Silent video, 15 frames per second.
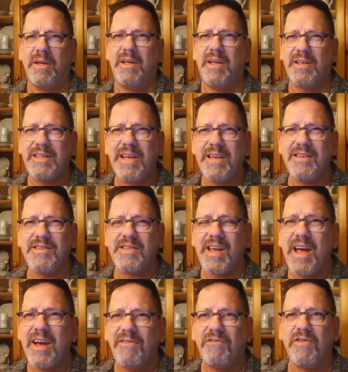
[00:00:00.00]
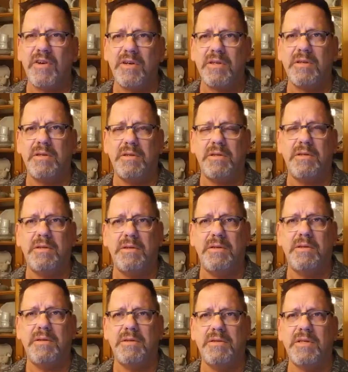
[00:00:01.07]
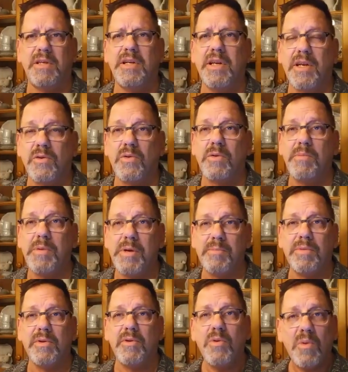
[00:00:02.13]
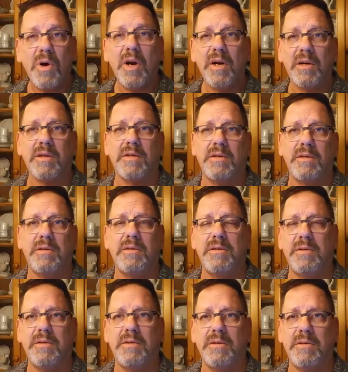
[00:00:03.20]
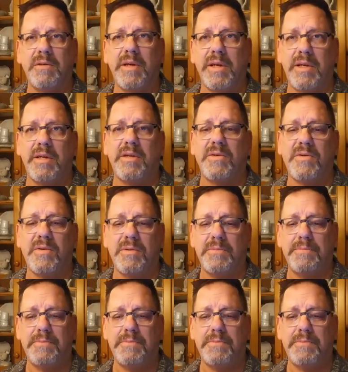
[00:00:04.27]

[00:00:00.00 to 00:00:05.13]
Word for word: It takes effort to connect with people who aren't like us.